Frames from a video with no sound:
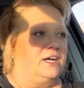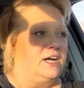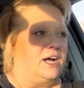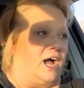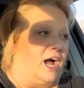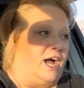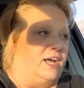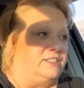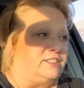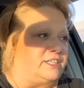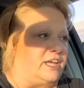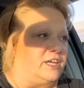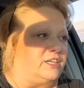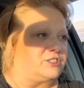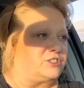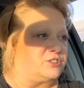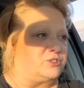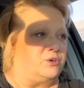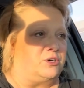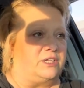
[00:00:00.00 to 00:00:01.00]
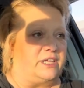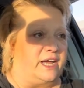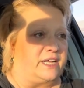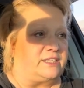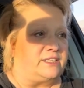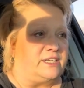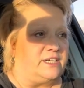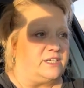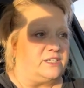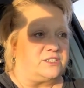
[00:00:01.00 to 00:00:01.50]
I say a store like
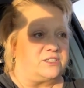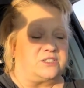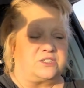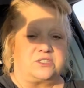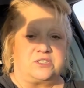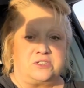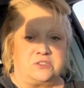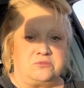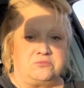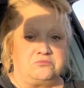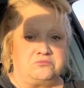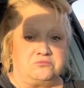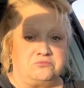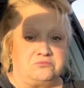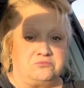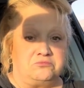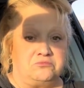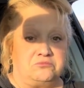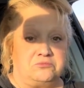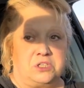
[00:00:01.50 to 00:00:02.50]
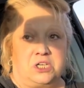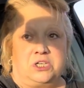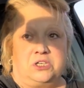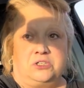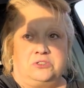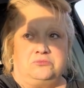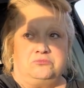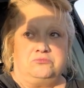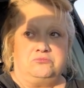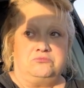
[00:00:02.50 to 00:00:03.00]
this
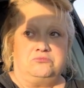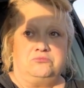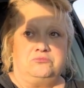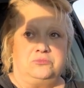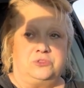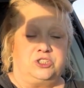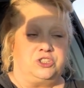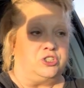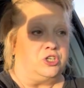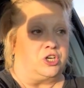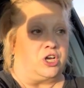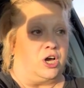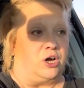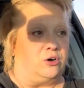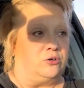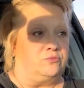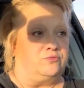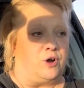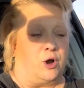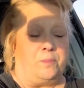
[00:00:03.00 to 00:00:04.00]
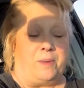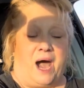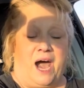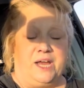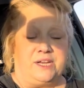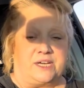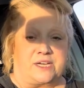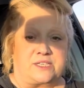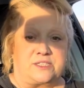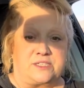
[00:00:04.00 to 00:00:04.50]
should go
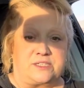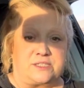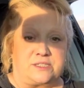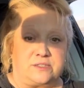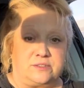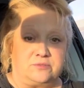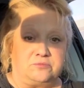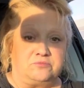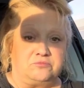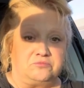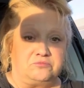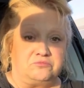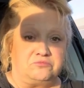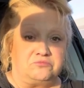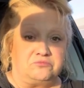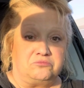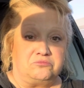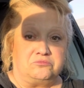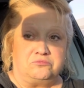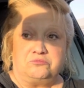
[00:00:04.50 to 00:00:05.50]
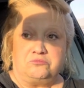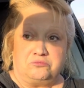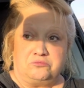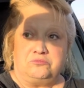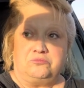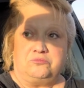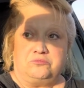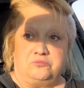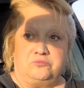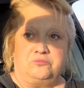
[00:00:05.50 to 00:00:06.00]
robotics.
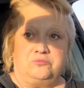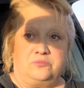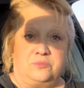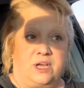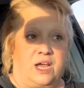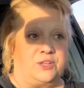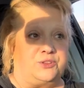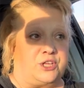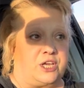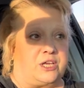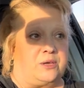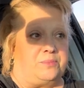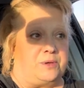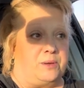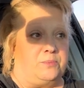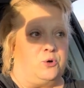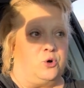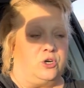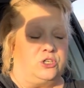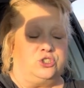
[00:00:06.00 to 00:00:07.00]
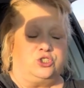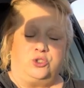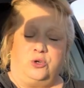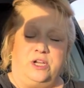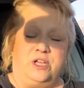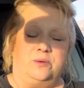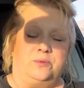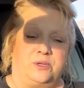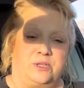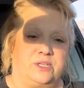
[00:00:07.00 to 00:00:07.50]
I think it'd be more
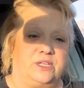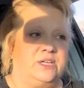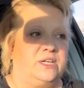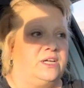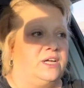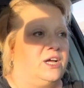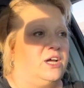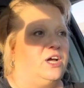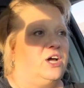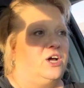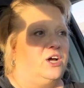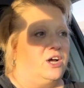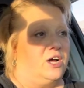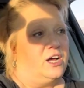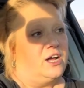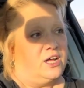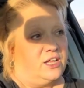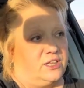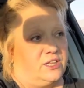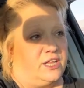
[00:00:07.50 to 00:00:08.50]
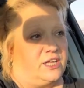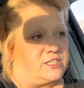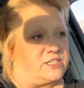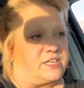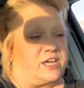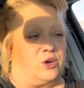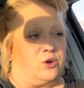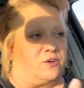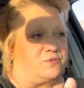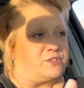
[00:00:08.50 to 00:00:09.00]
enjoyable. Let's
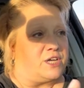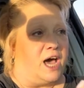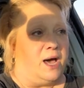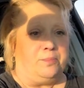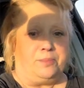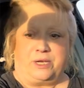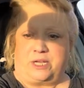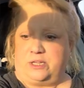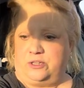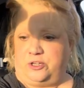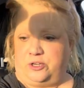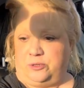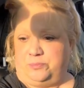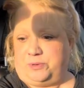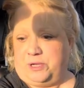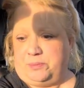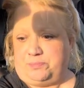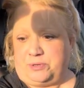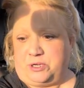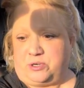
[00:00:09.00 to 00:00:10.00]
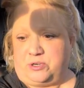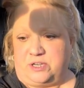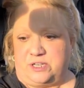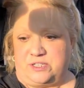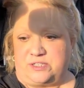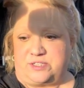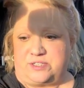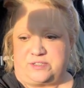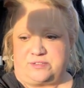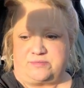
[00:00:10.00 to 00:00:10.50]
get off topic a little bit
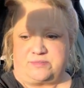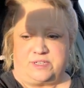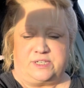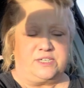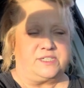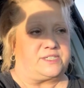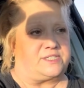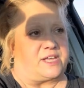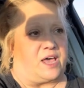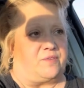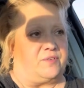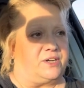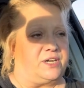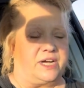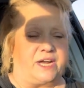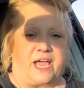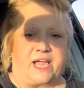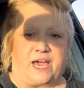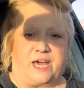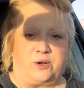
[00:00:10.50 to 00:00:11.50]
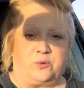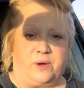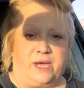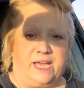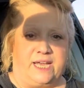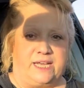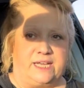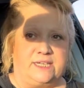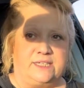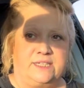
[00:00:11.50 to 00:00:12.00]
because it is 7 and I got to
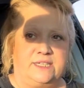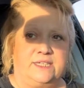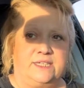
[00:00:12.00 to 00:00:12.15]
wait.